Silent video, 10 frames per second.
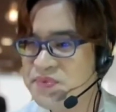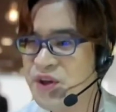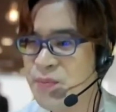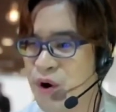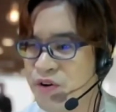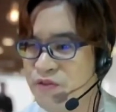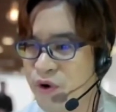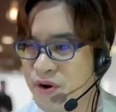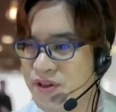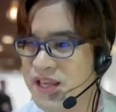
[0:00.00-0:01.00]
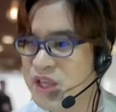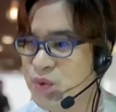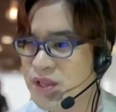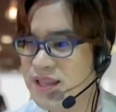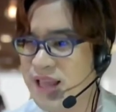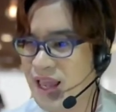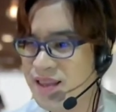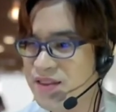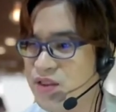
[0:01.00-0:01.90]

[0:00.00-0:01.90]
the more force it will take